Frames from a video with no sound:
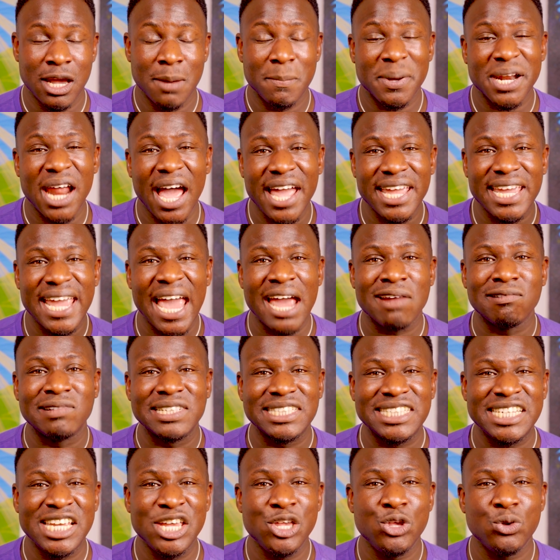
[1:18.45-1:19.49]
but I
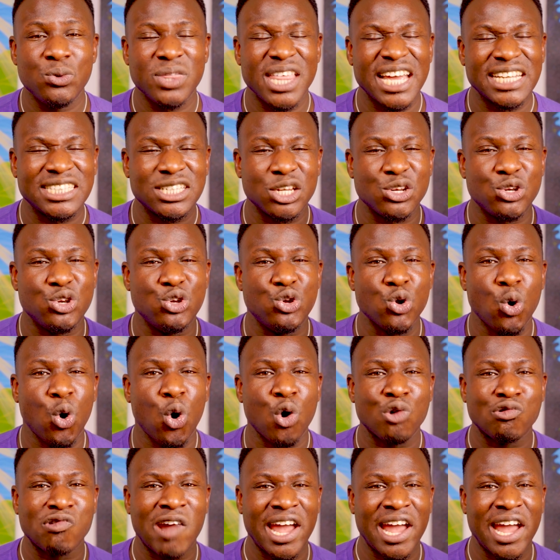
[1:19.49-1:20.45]
guarantee you there's a door